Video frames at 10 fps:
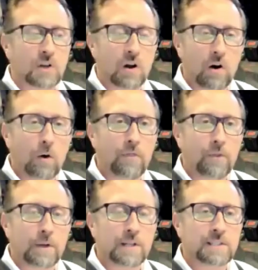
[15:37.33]
all
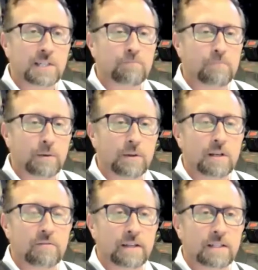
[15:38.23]
36 billion
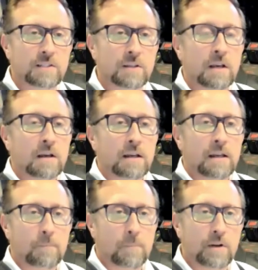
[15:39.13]
events
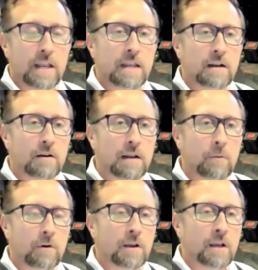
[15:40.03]
per day in our
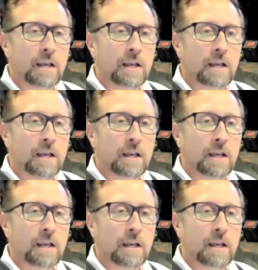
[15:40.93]
network,